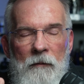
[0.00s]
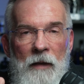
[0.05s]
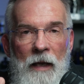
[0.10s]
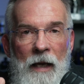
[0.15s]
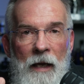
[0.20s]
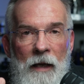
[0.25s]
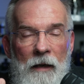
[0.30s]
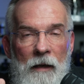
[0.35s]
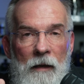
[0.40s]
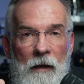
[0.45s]

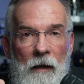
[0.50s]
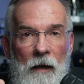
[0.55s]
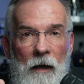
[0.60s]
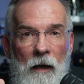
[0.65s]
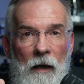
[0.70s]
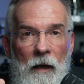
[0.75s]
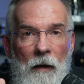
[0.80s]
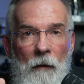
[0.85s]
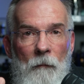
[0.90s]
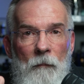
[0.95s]
that
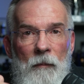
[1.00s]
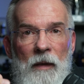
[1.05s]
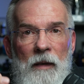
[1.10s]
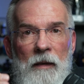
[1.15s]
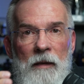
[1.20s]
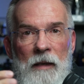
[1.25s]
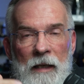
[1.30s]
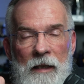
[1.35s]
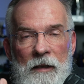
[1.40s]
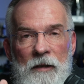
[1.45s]

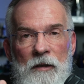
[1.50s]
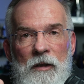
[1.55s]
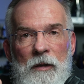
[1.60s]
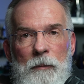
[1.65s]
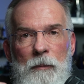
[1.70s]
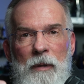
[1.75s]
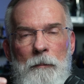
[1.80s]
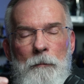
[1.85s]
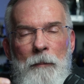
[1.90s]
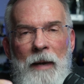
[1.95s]
needs to
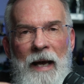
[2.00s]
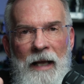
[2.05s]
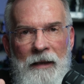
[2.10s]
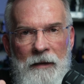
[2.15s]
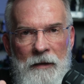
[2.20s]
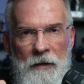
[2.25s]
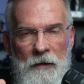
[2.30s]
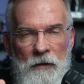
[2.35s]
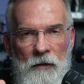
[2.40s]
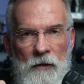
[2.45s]
be
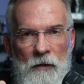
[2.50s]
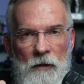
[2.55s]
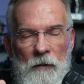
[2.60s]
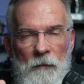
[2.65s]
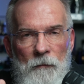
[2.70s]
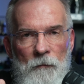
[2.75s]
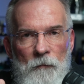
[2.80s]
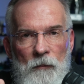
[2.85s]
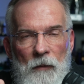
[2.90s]
balanced.